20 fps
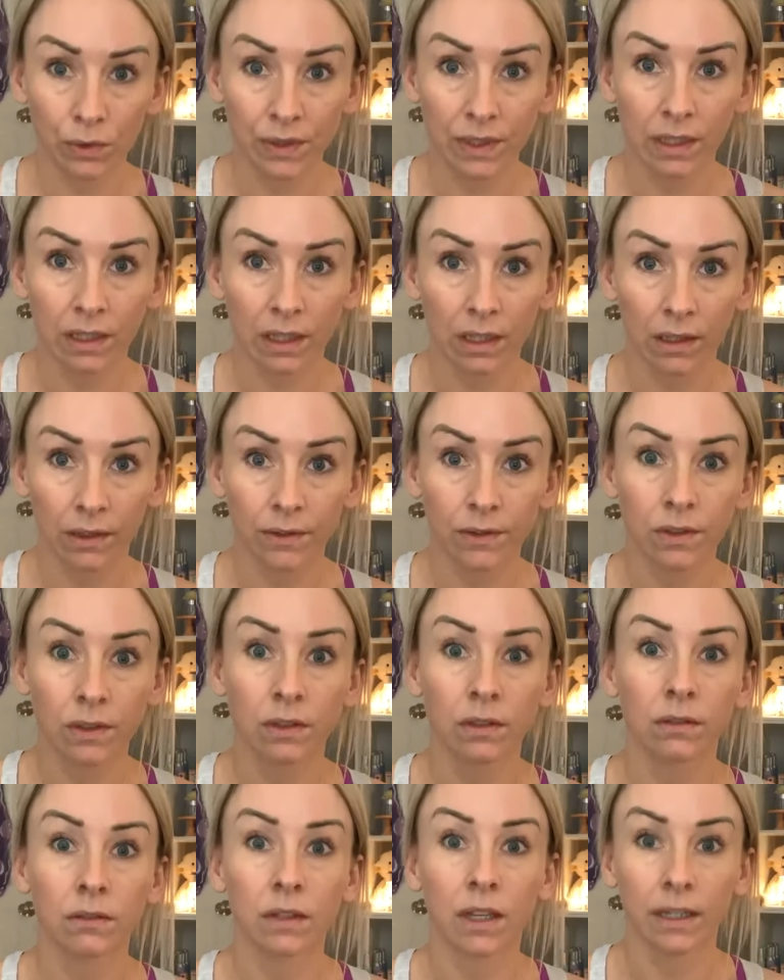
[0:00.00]

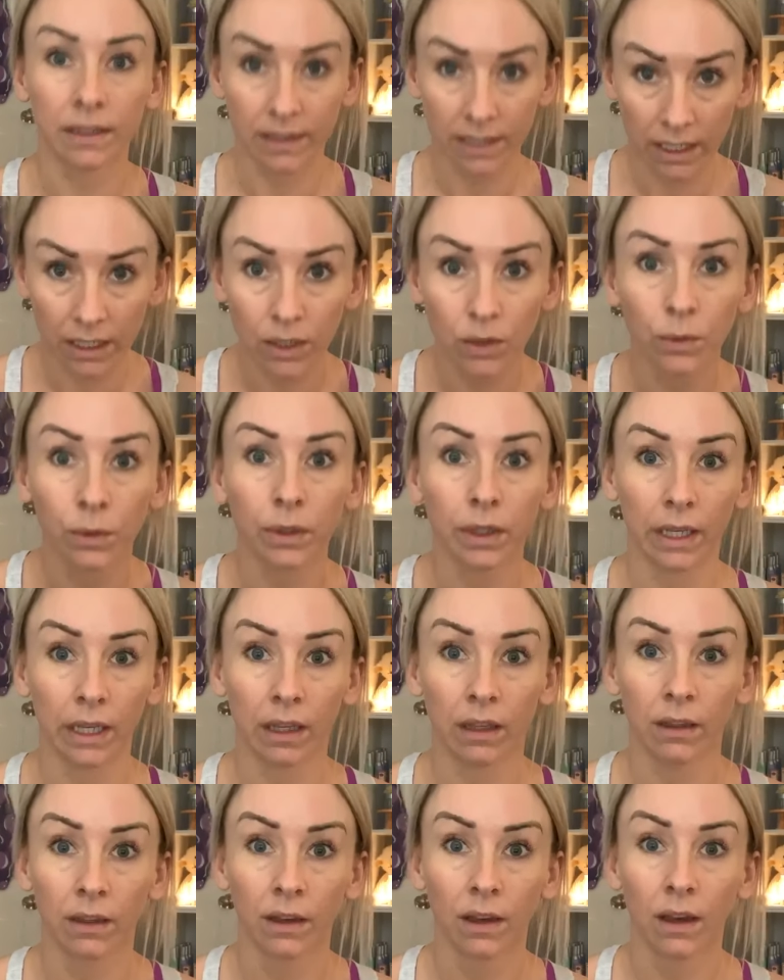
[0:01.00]
these continually.